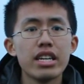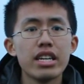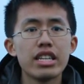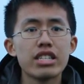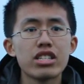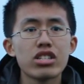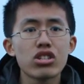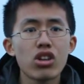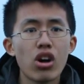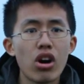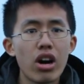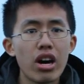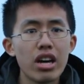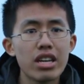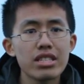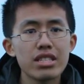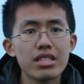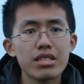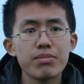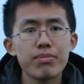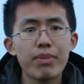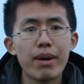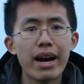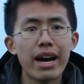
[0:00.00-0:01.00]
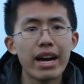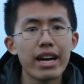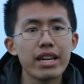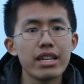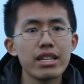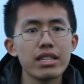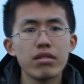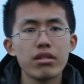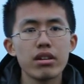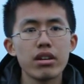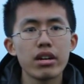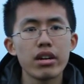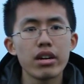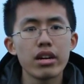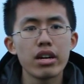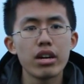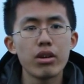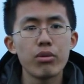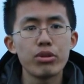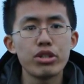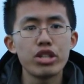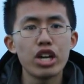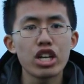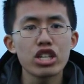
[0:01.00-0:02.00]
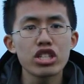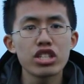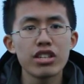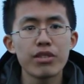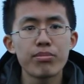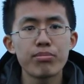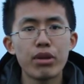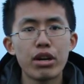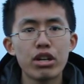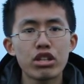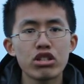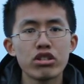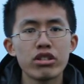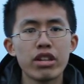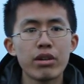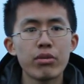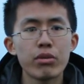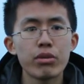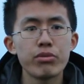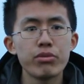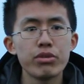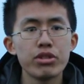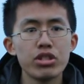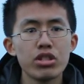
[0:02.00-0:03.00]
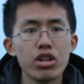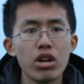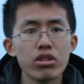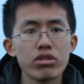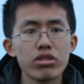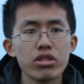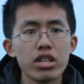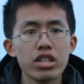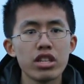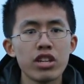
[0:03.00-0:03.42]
is caused by a reduction of pressure that would result